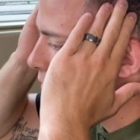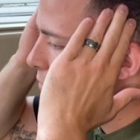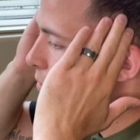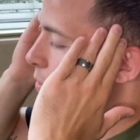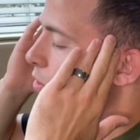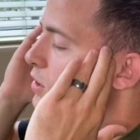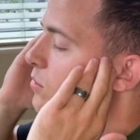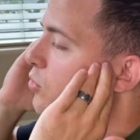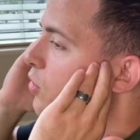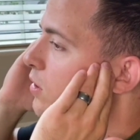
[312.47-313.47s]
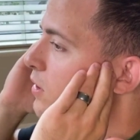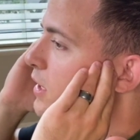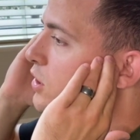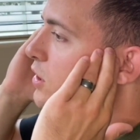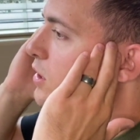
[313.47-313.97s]
But most importantly,
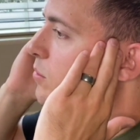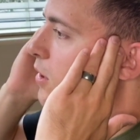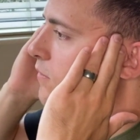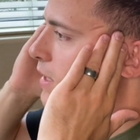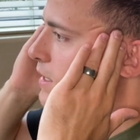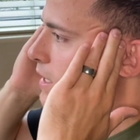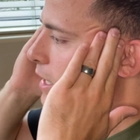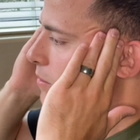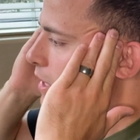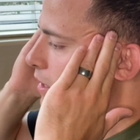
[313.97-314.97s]
just above that zygomatic